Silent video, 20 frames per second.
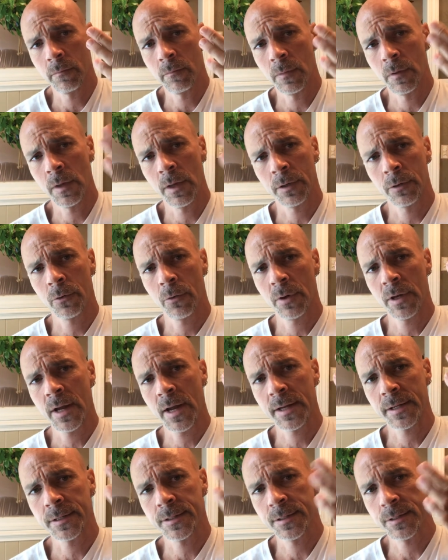it
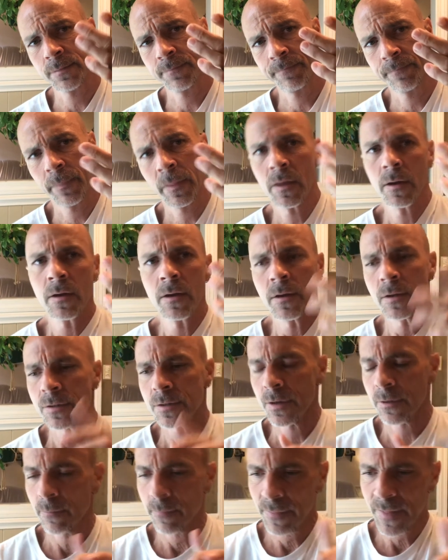creates.
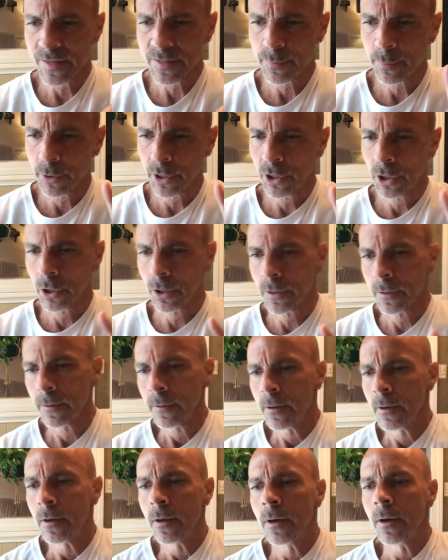So that's pretty good.
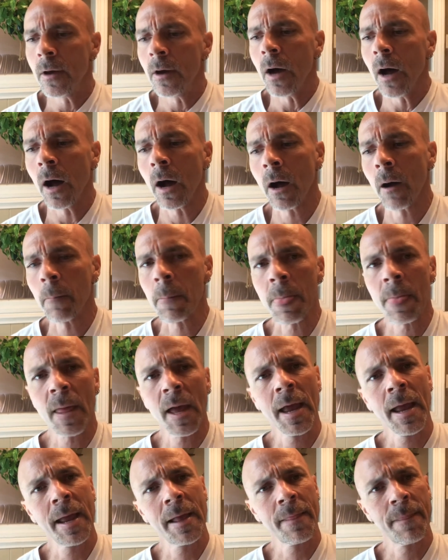
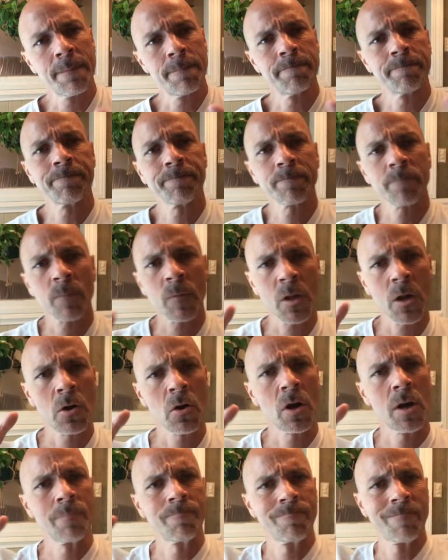And all
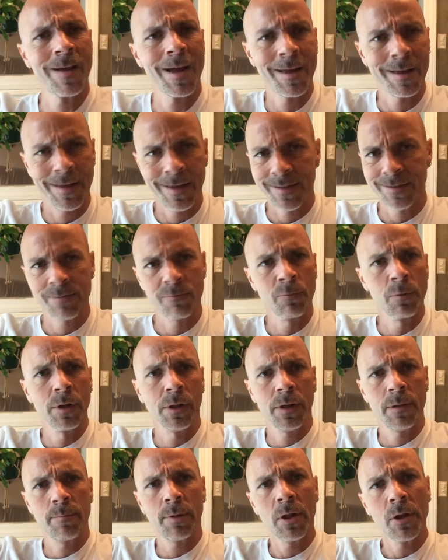right, it
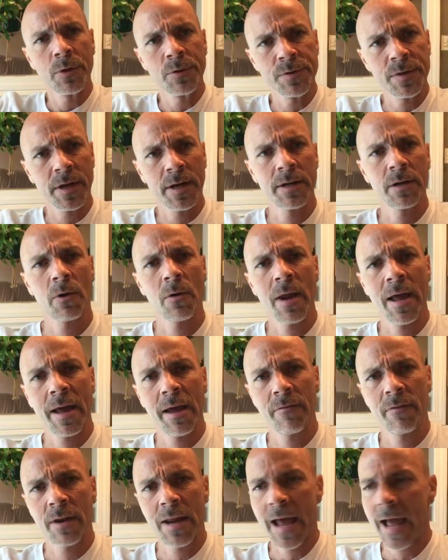really blows that I don't have
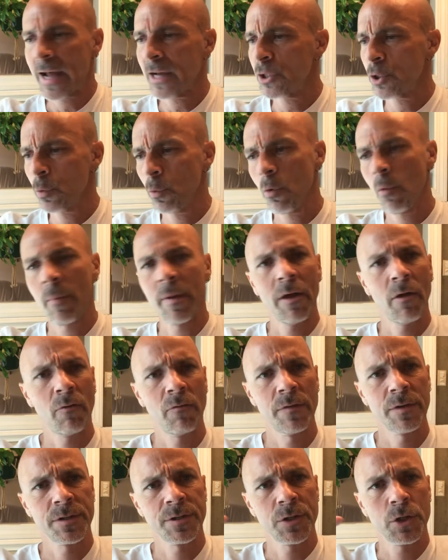an actual
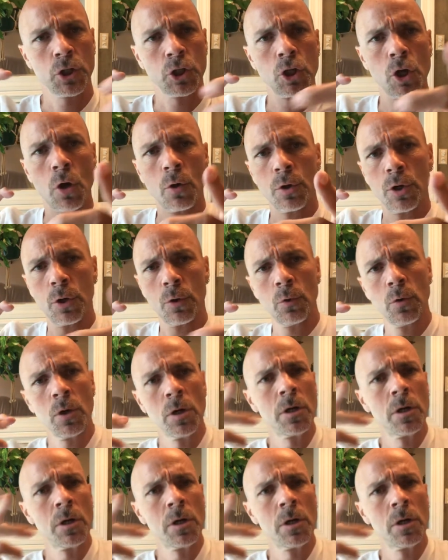pelvis to show you